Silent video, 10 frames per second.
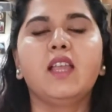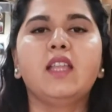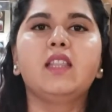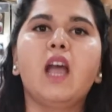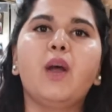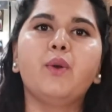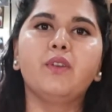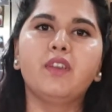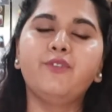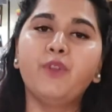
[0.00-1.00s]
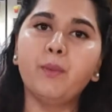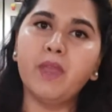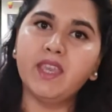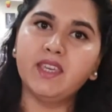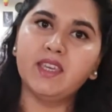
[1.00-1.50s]
Now if you're
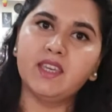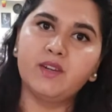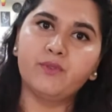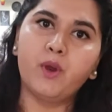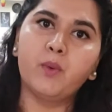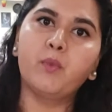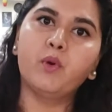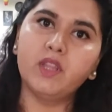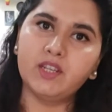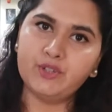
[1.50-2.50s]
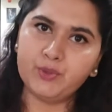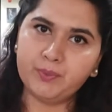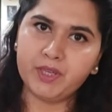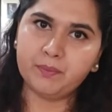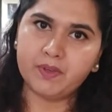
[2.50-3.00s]
making it for more than 2
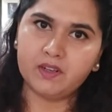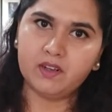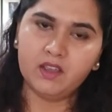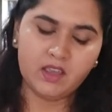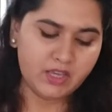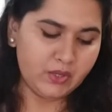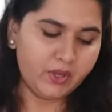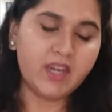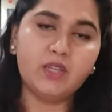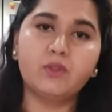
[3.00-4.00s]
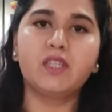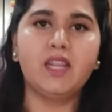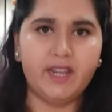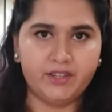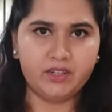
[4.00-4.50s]
people, you can use the
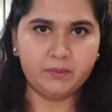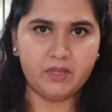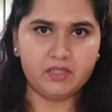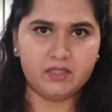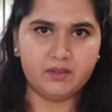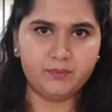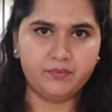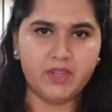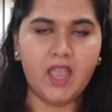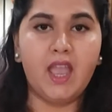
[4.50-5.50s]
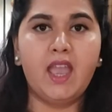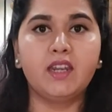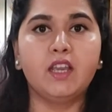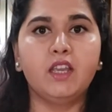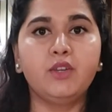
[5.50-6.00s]
electric mixer,
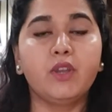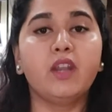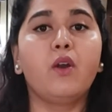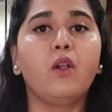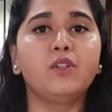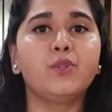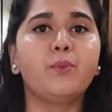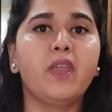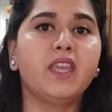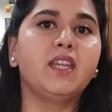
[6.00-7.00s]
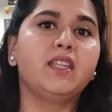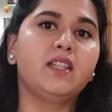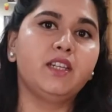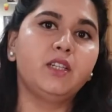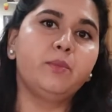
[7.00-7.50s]
and you can also make it in
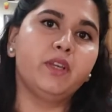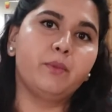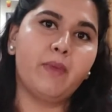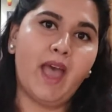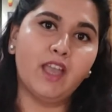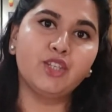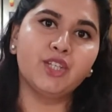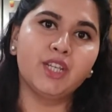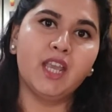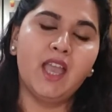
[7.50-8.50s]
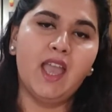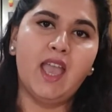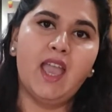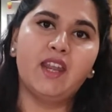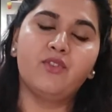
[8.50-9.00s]
little bigger batch
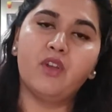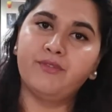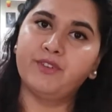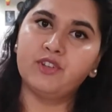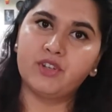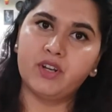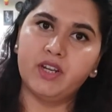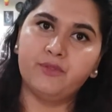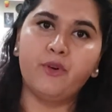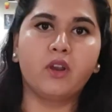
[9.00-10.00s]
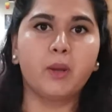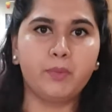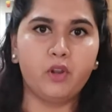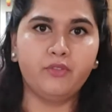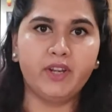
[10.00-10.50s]
and refrigerate for a
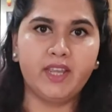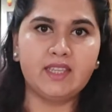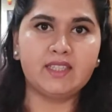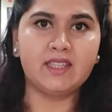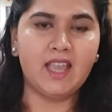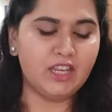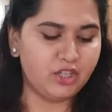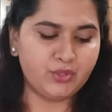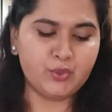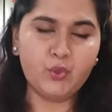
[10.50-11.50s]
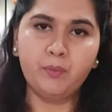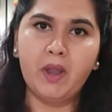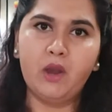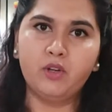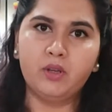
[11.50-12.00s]
couple of days and just scoop
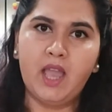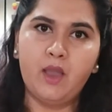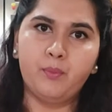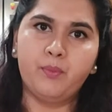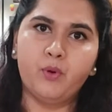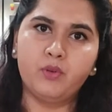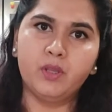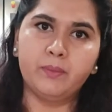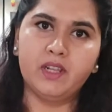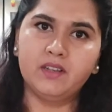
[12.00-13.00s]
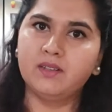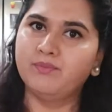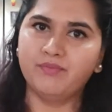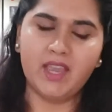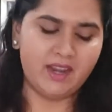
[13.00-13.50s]
out, pour the milk
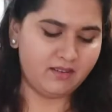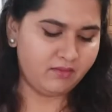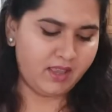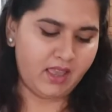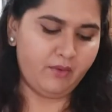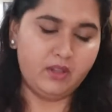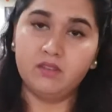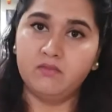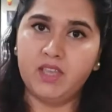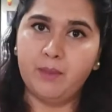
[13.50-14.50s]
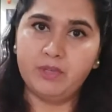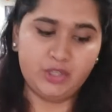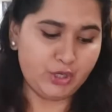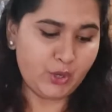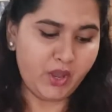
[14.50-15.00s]
and have a
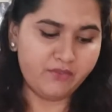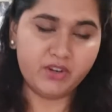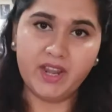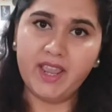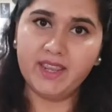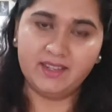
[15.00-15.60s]
cappuccino every day.